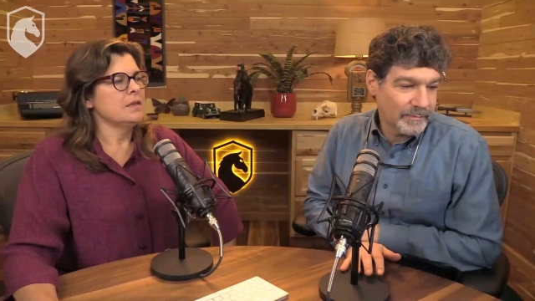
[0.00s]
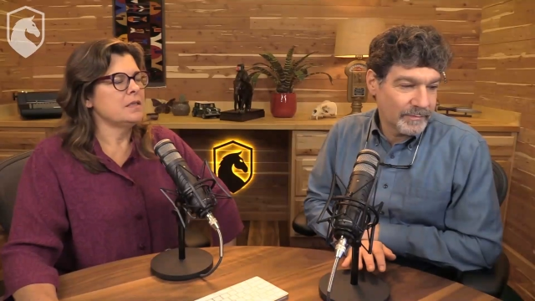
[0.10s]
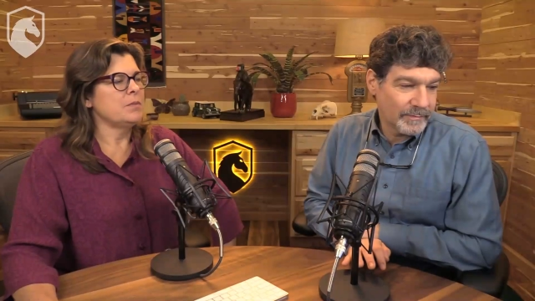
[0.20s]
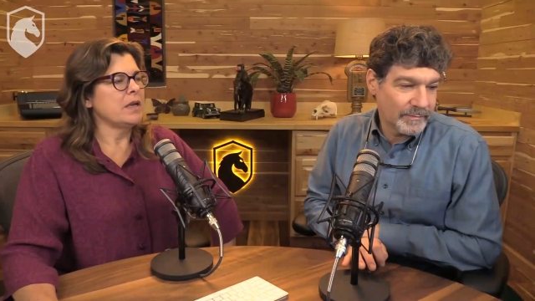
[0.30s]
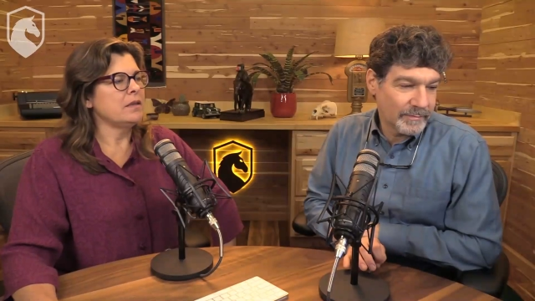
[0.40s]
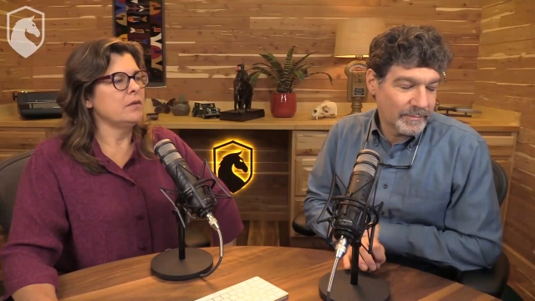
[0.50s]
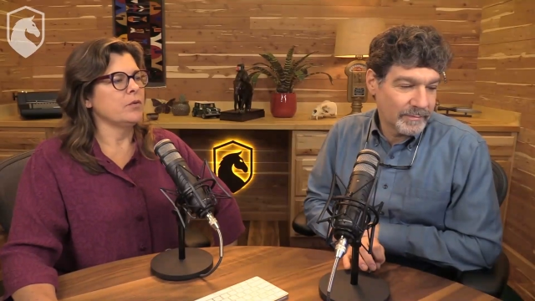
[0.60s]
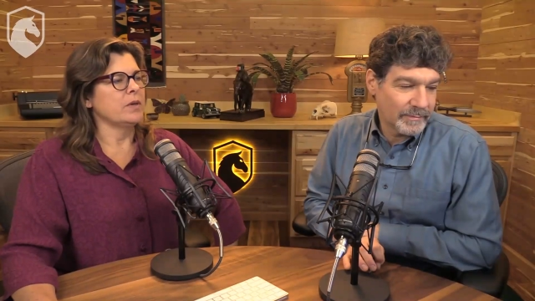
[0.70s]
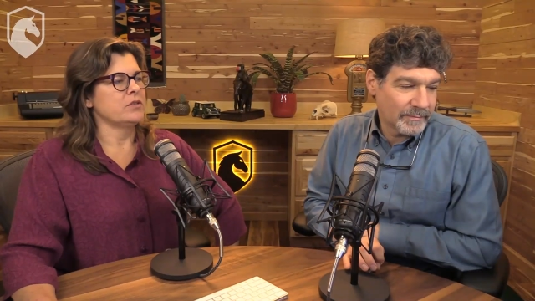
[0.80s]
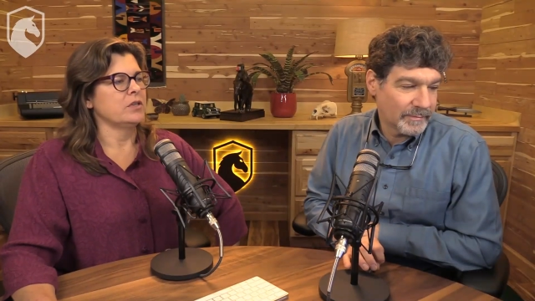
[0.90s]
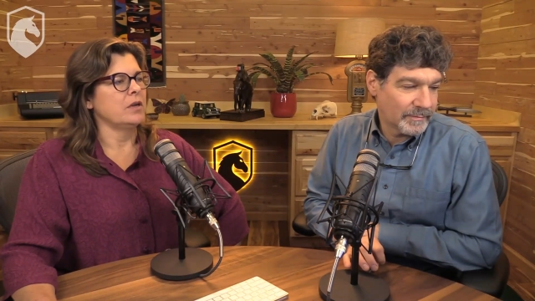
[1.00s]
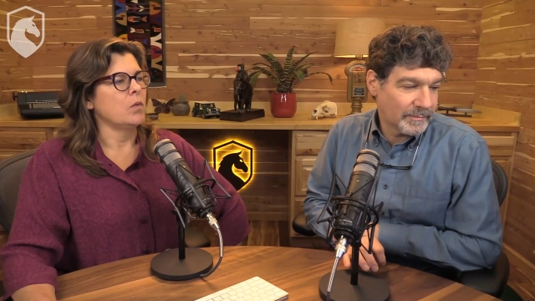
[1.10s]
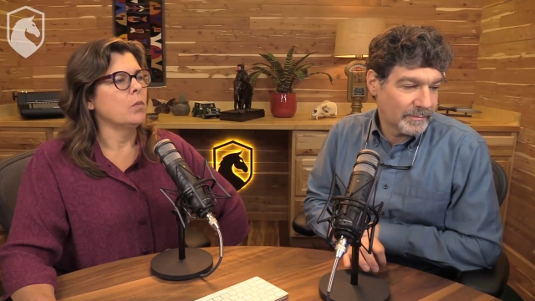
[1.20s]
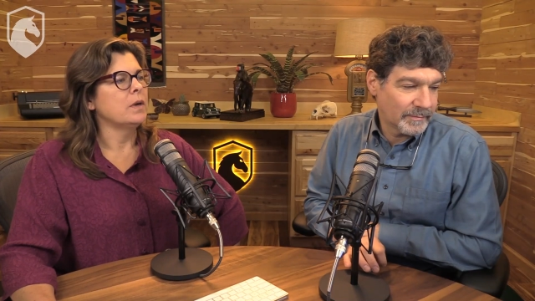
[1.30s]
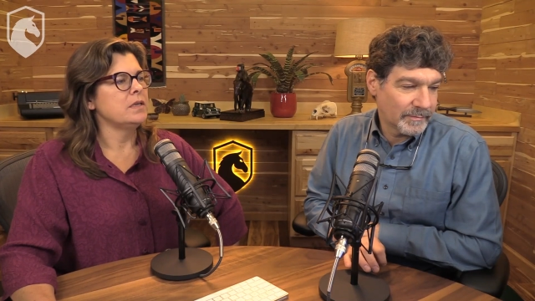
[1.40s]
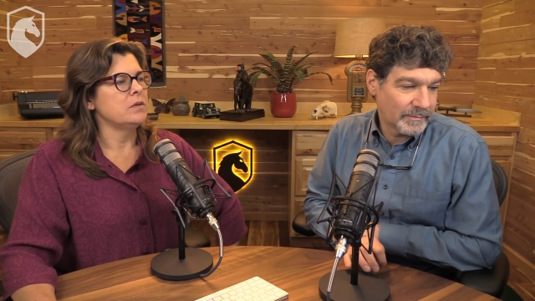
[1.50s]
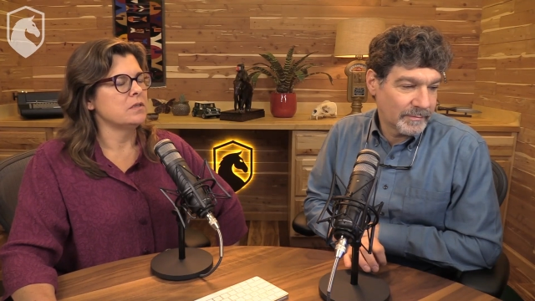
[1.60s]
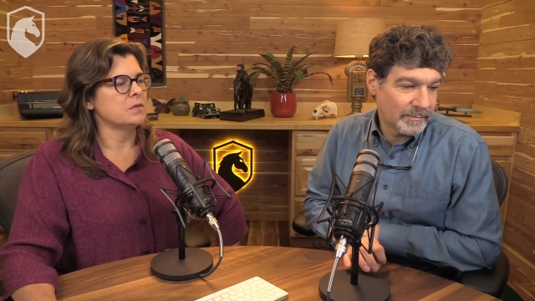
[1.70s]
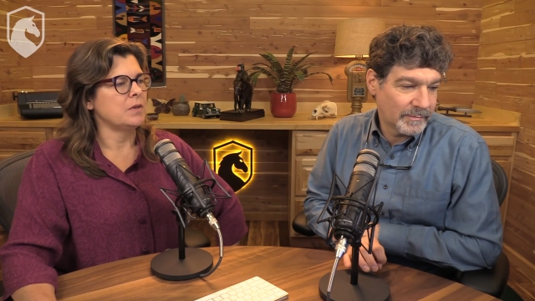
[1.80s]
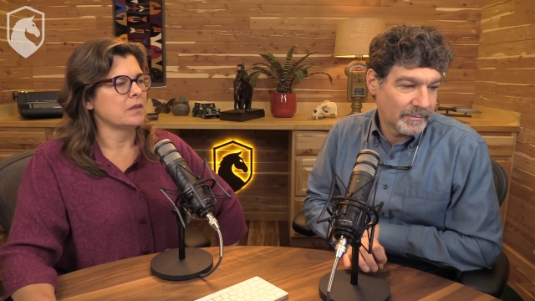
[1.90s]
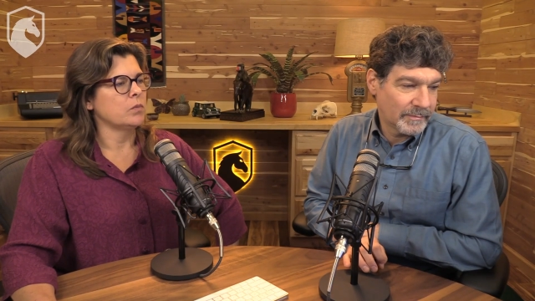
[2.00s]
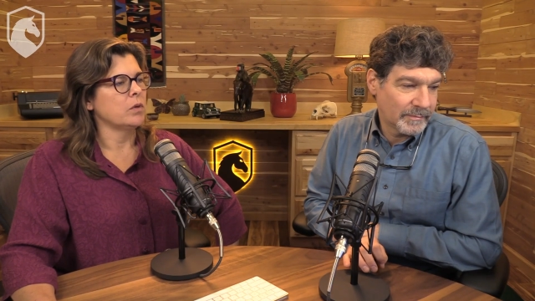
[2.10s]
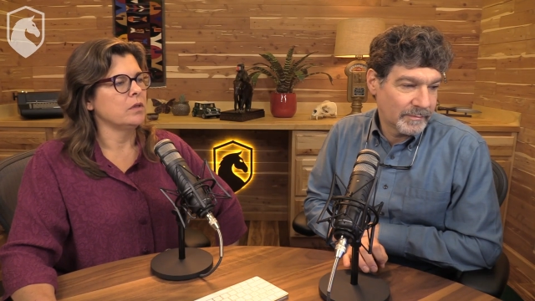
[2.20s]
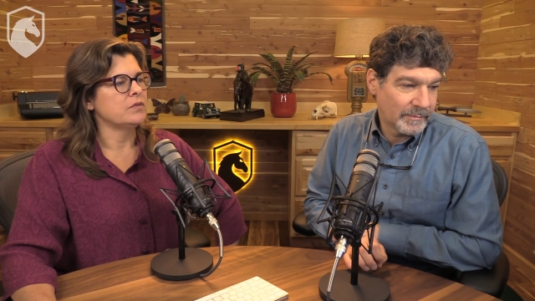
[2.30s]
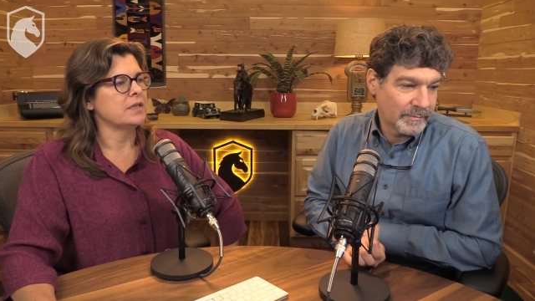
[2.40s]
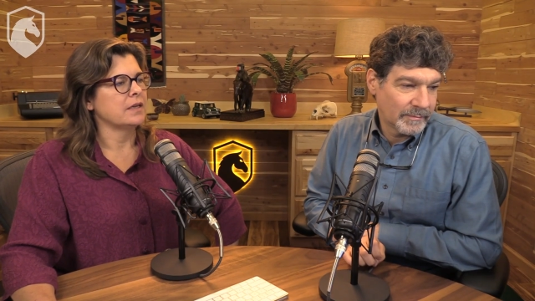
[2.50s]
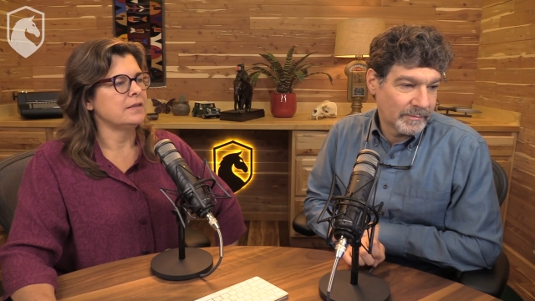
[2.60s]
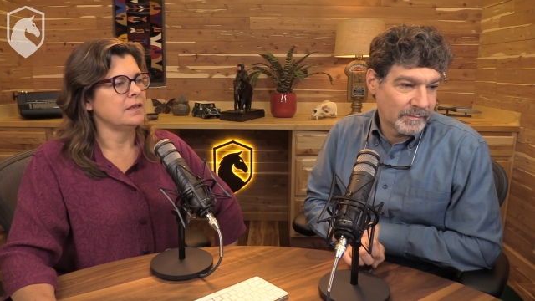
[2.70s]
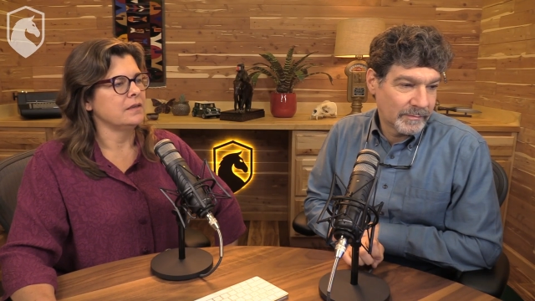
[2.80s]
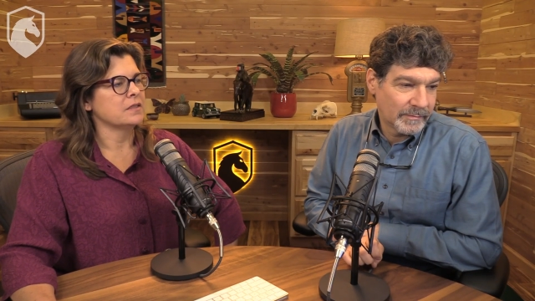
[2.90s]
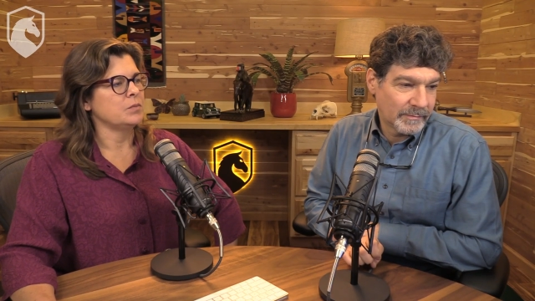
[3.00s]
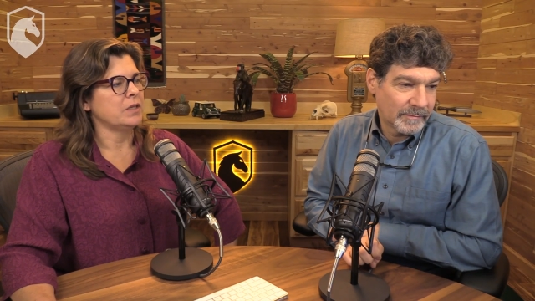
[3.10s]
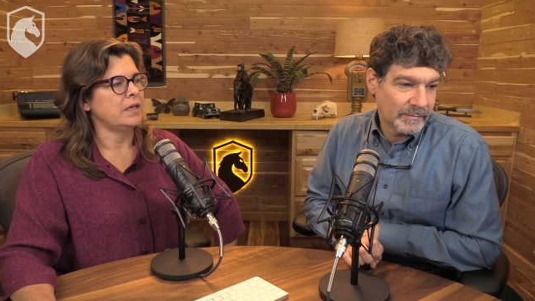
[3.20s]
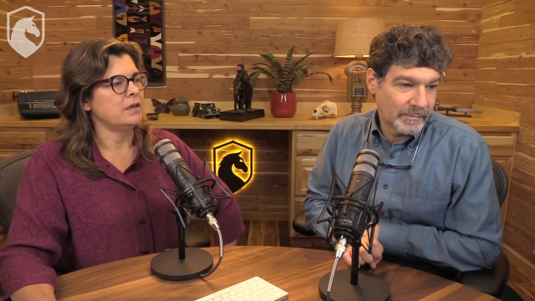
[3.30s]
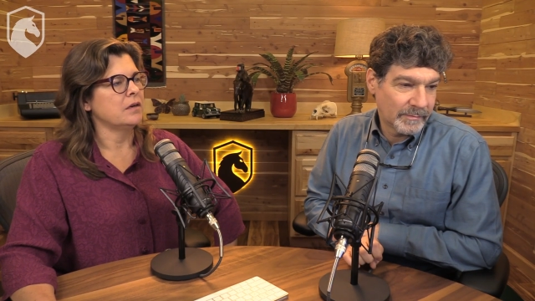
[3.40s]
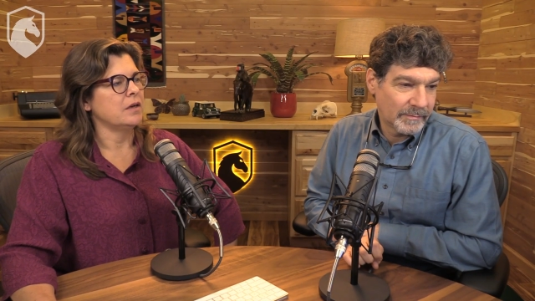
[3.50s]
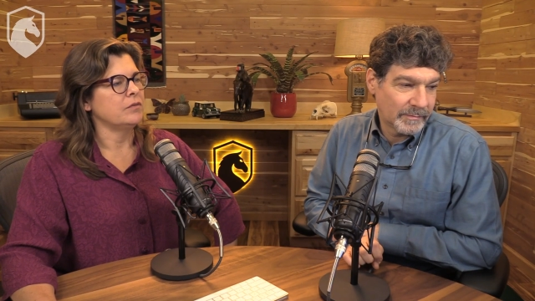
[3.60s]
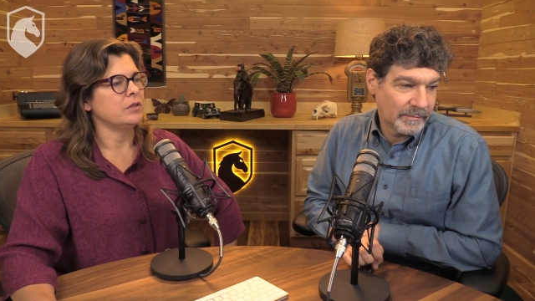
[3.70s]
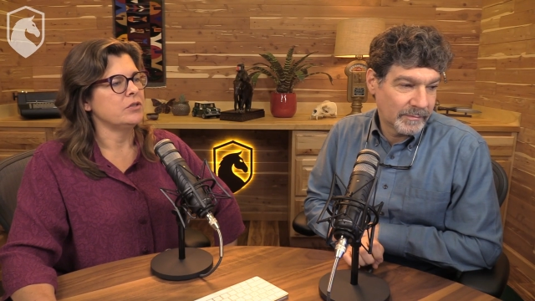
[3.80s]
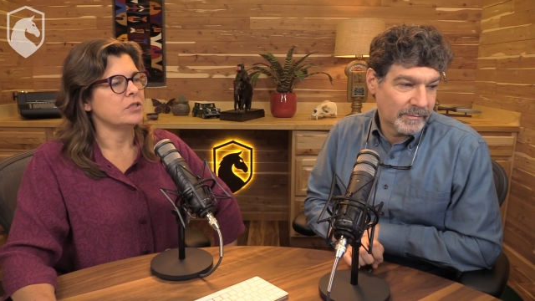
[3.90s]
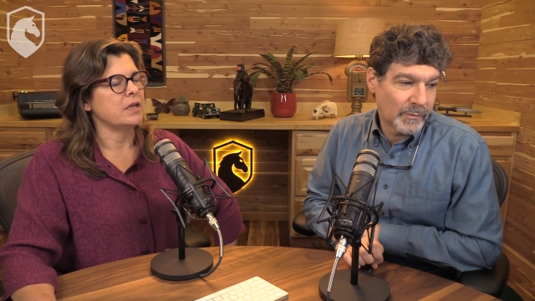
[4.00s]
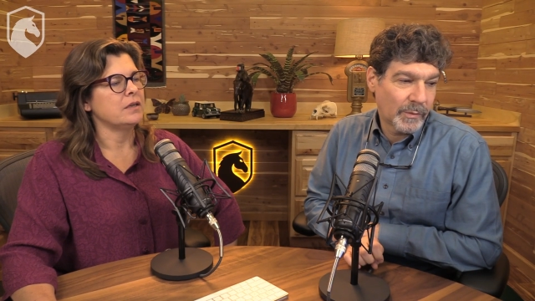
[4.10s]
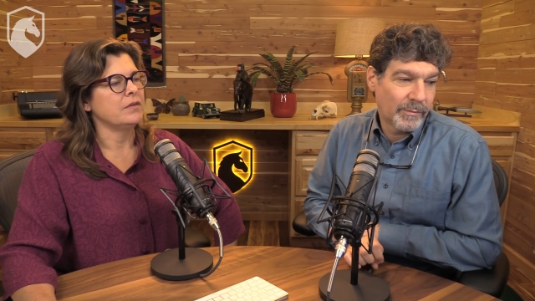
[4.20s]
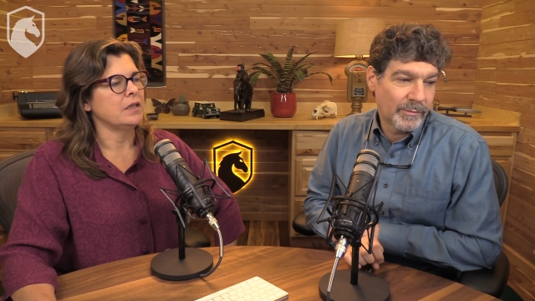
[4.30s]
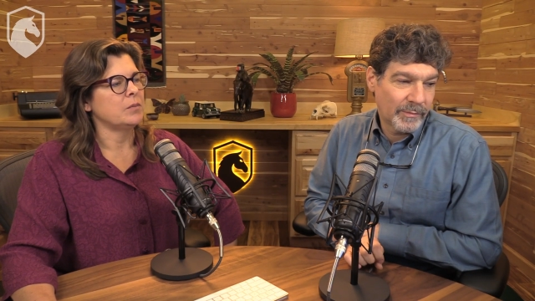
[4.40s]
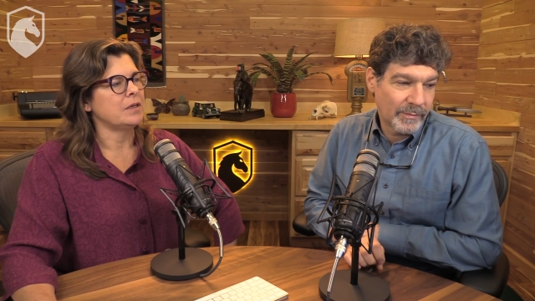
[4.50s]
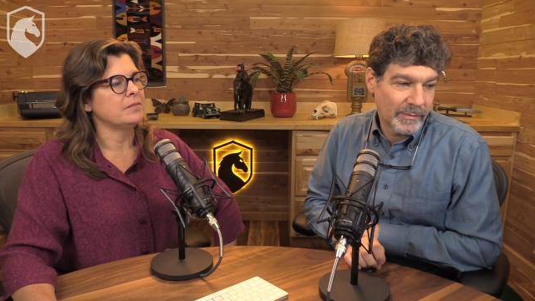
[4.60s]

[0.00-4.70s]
Speaker 1: Speculative question. What do you suspect the role of psychedelics played in our evolution and development?